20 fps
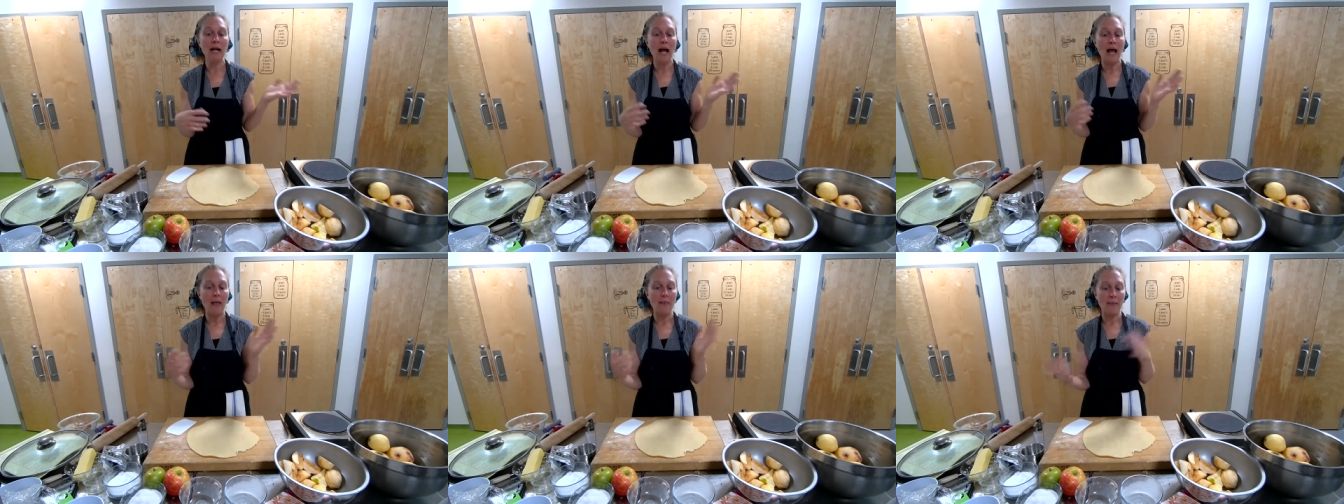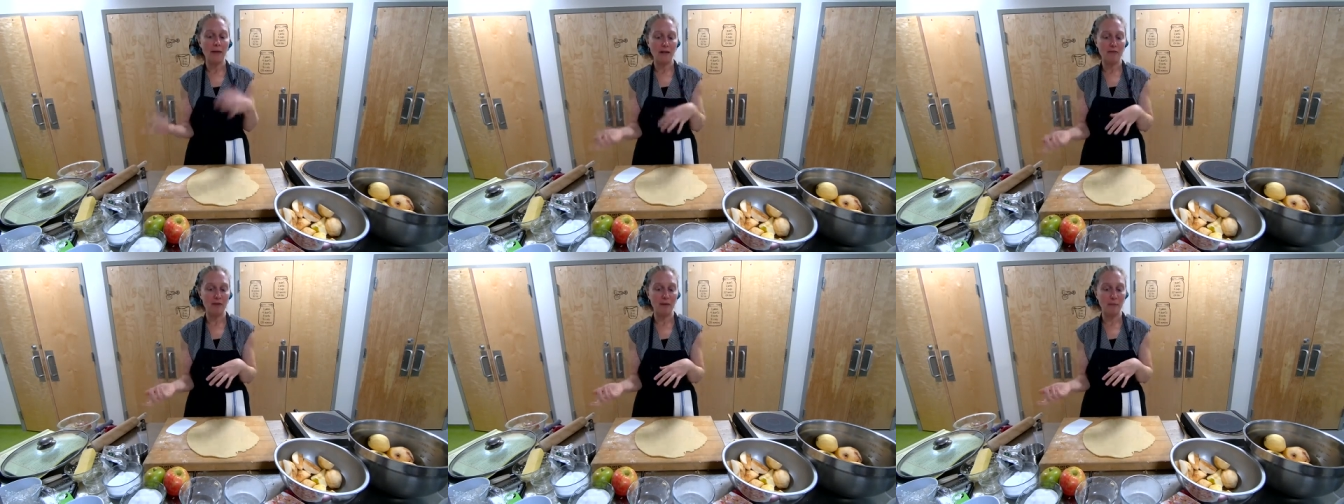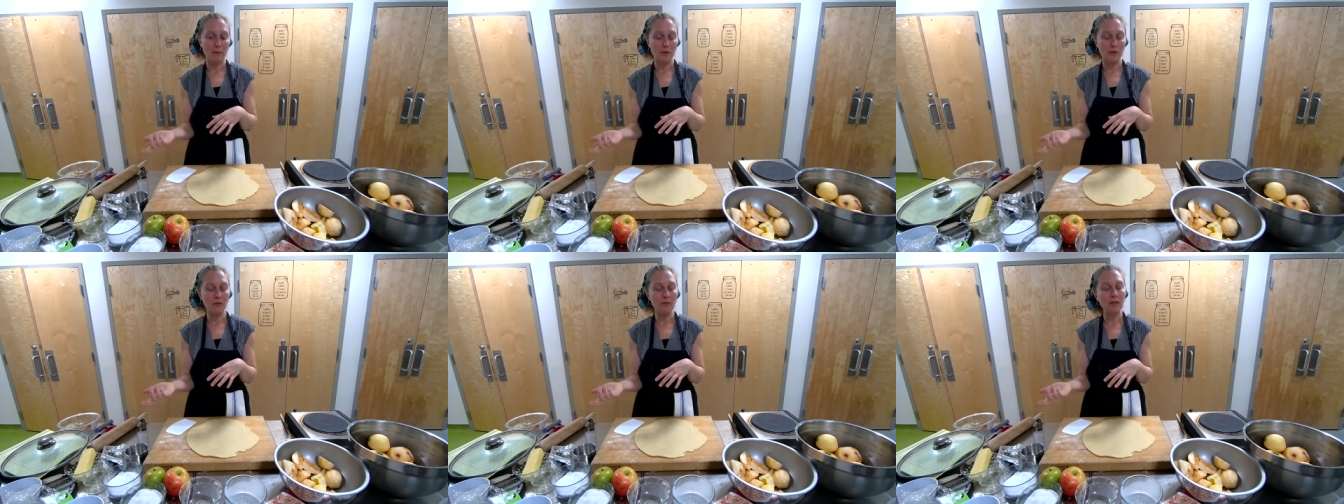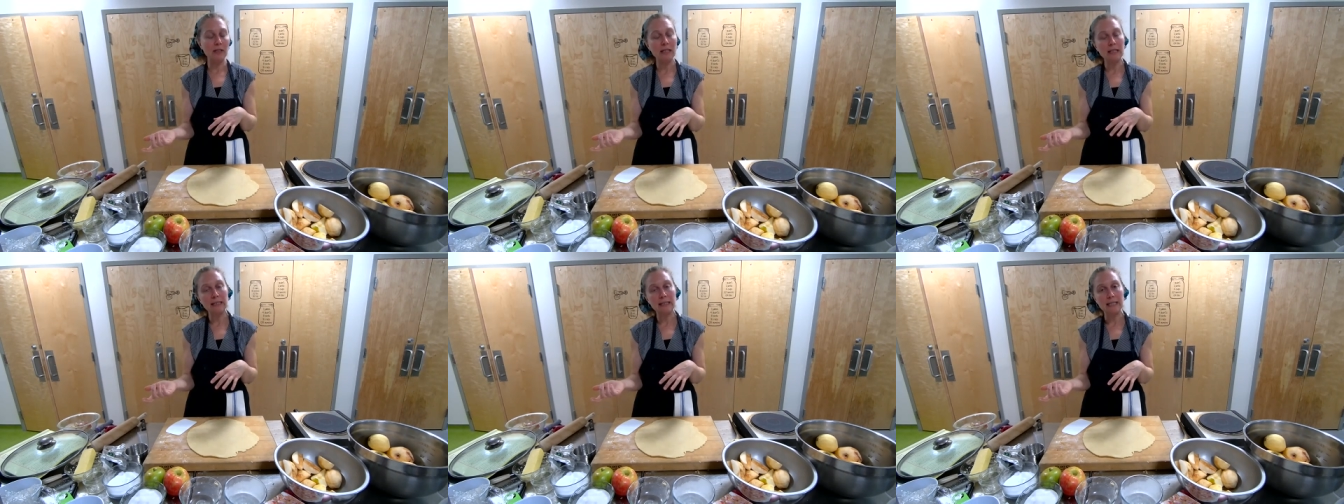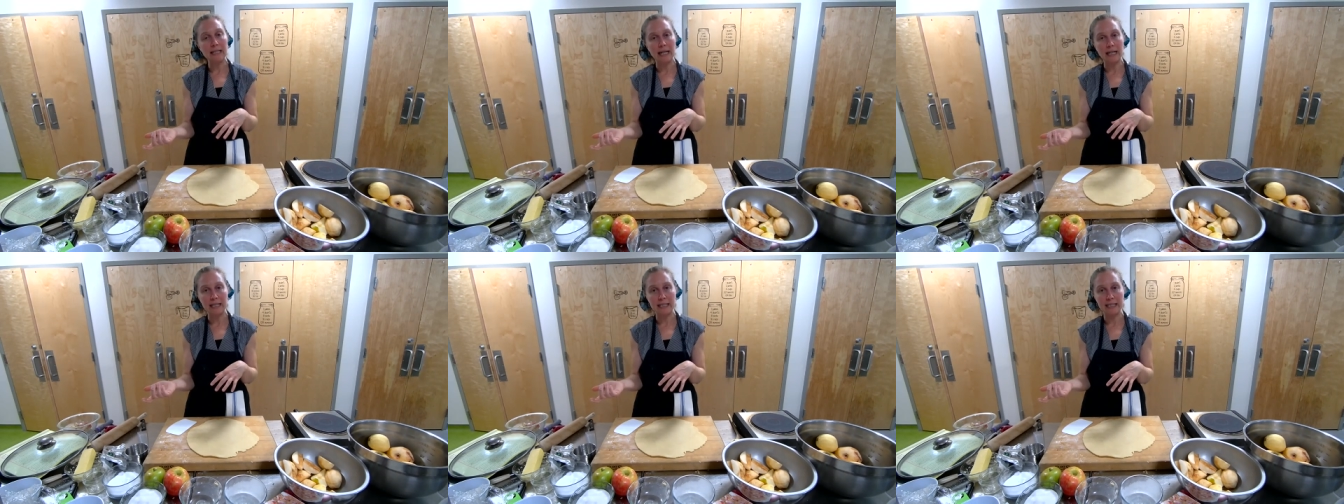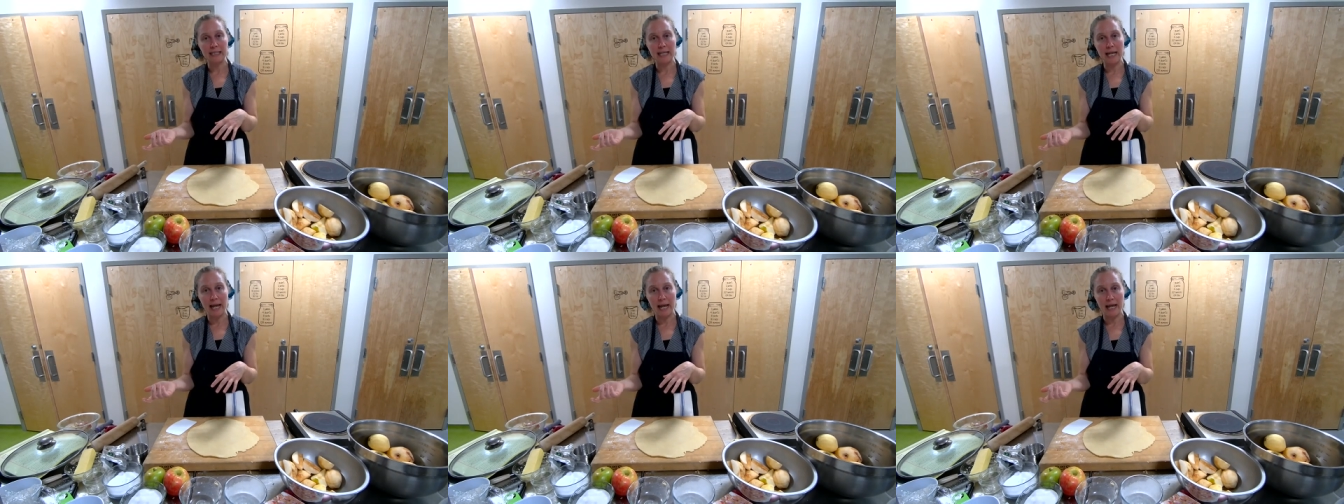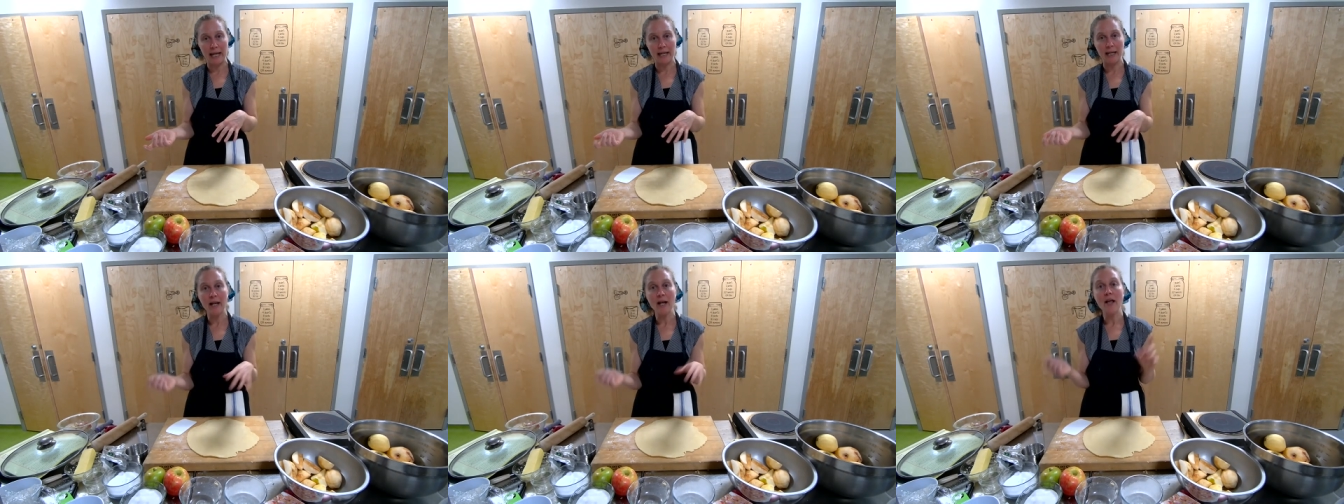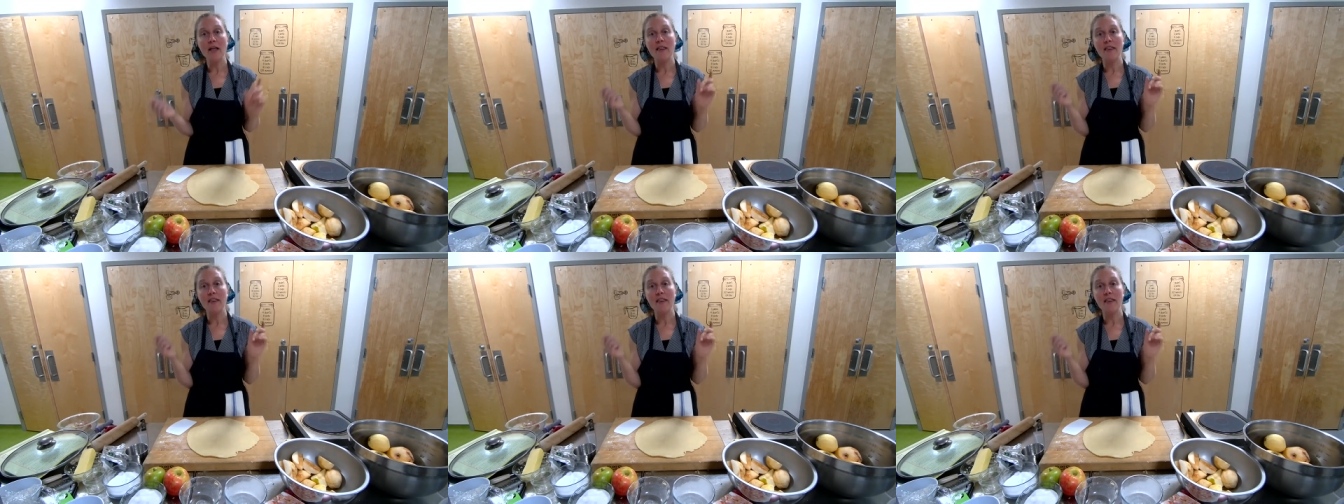and then if I'm serving it the next day,